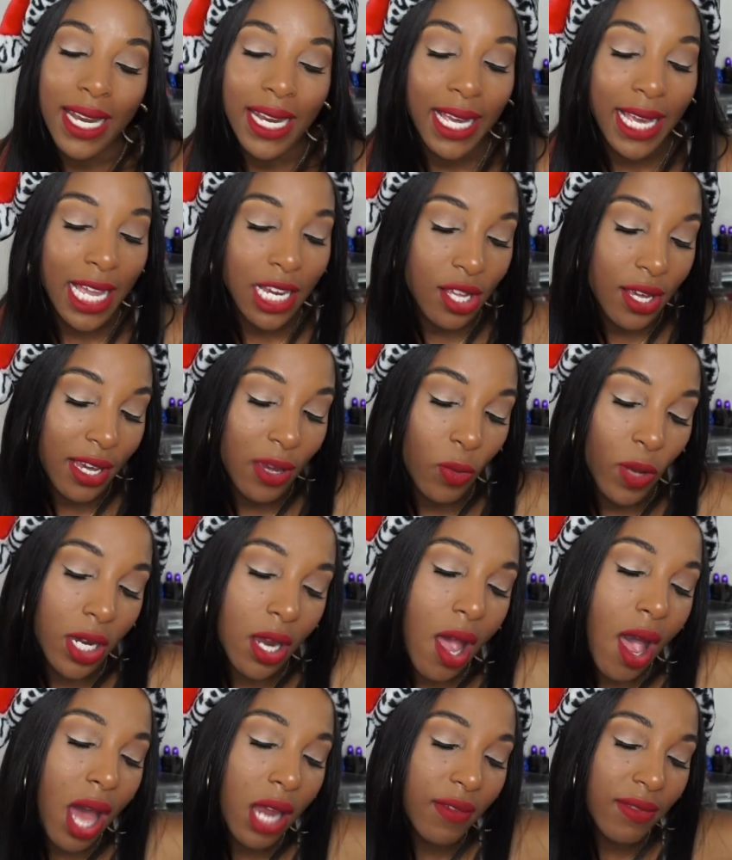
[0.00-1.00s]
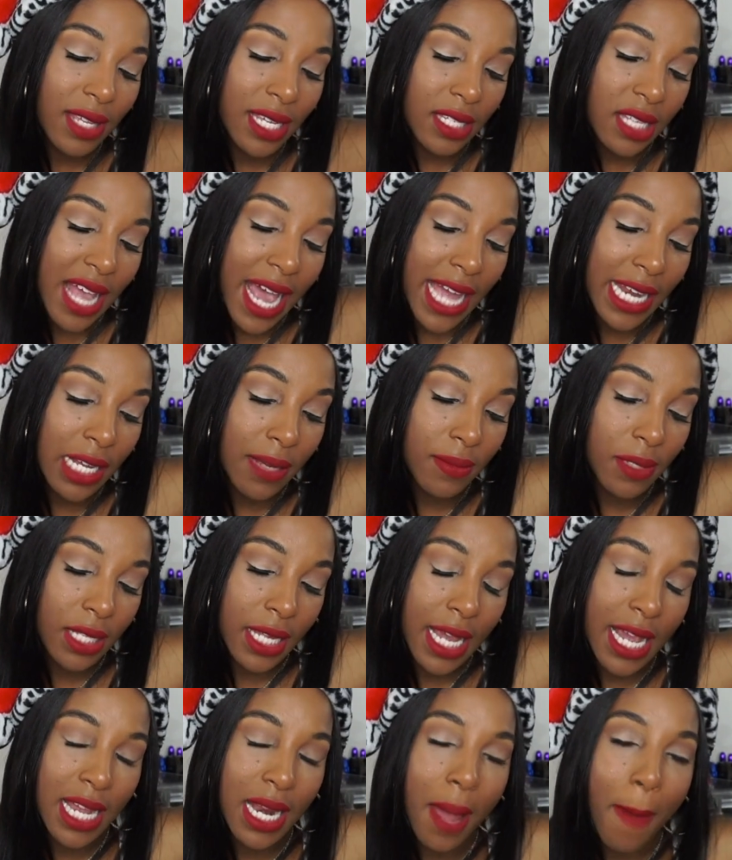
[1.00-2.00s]
And again, you can win all of these items
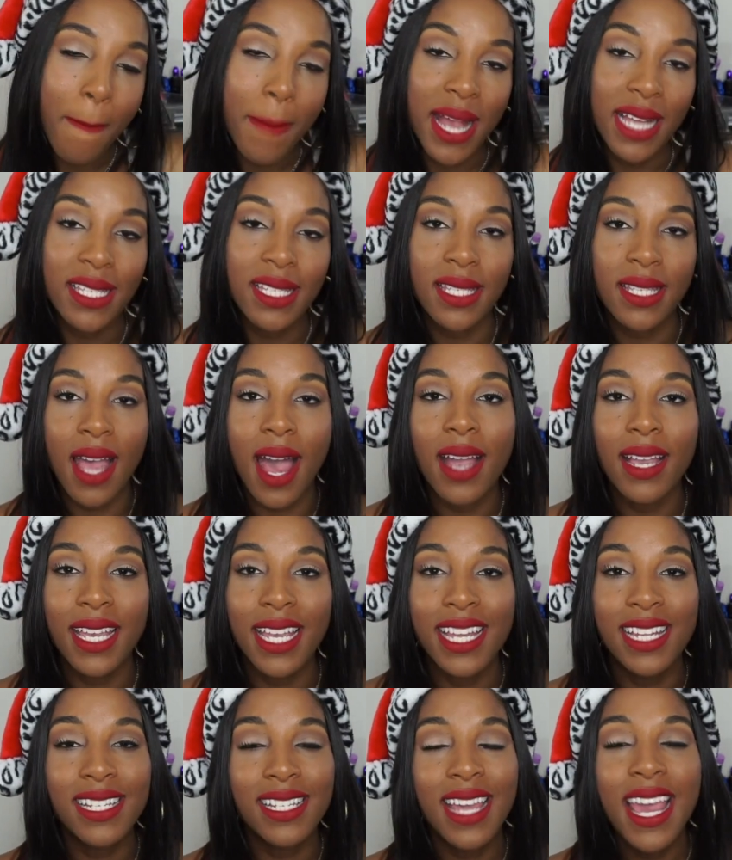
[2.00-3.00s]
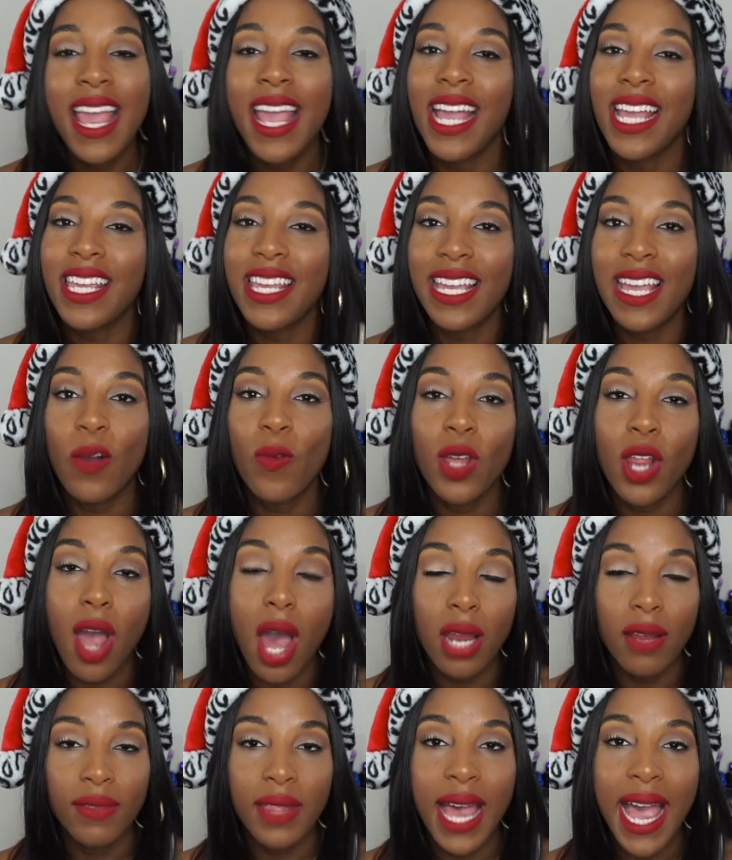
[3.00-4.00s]
in my stocking, and you can win
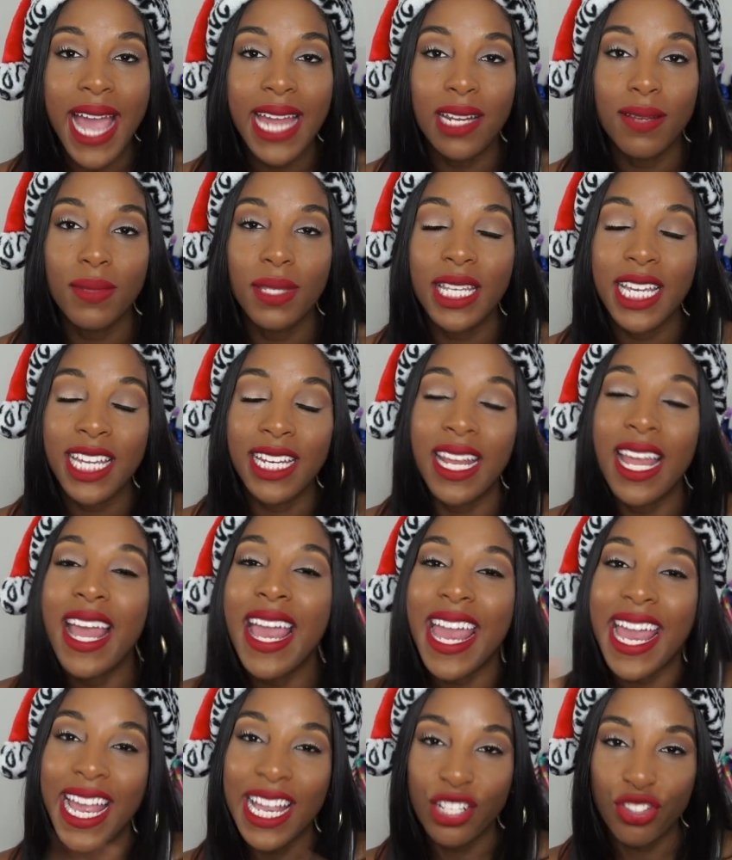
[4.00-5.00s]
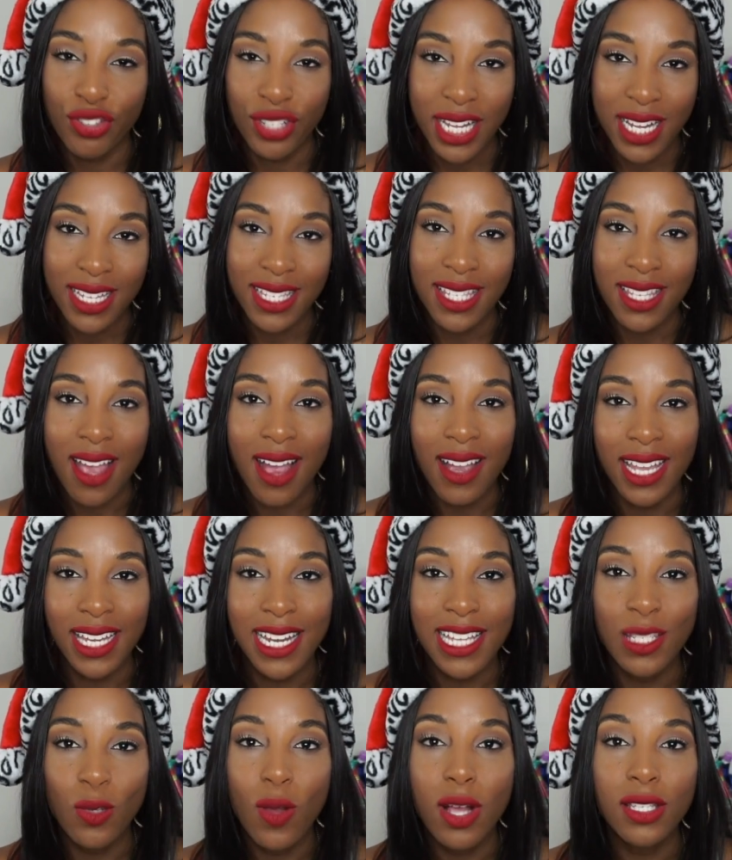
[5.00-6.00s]
all of the items in Andrea's
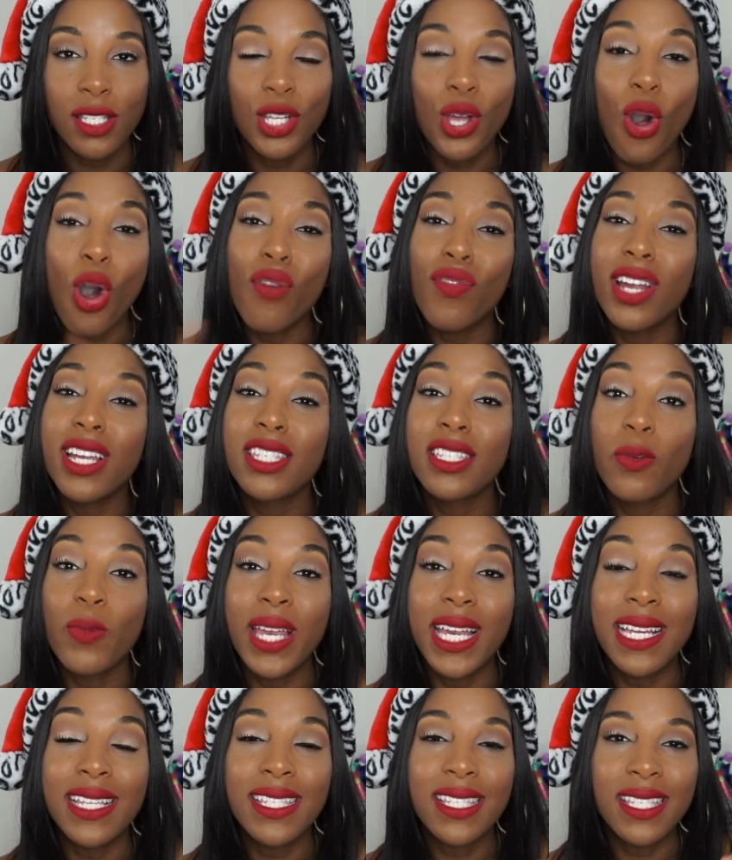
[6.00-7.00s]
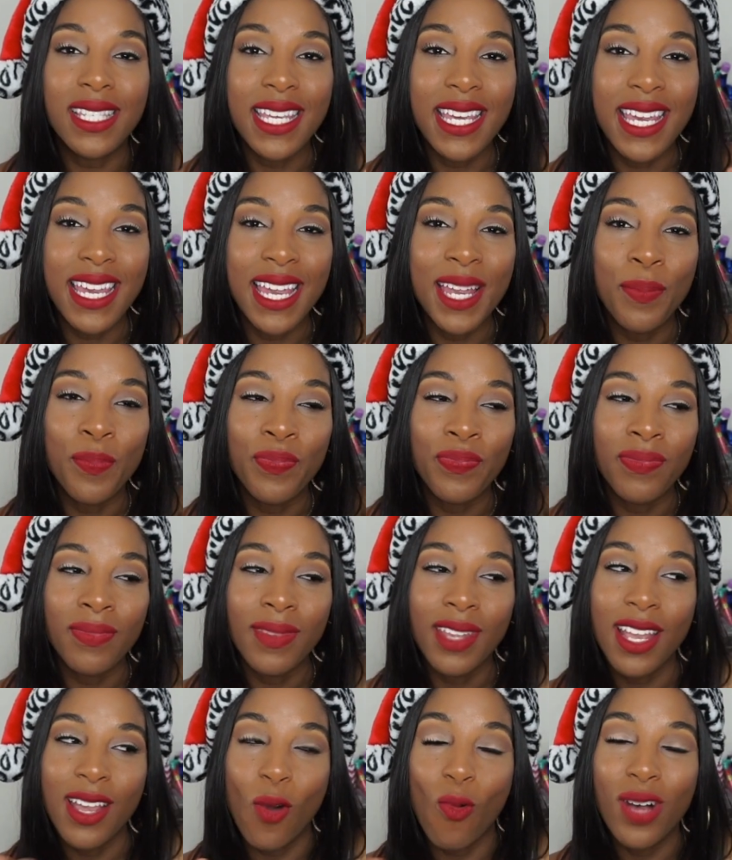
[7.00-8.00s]
stocking as well. So go over so we can see
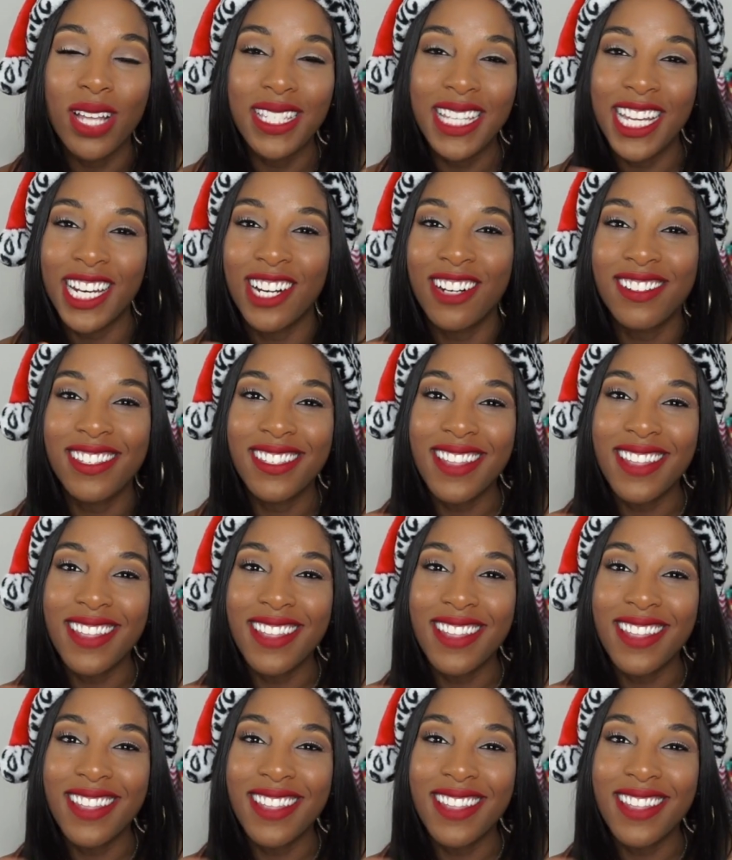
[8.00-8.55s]
what's in her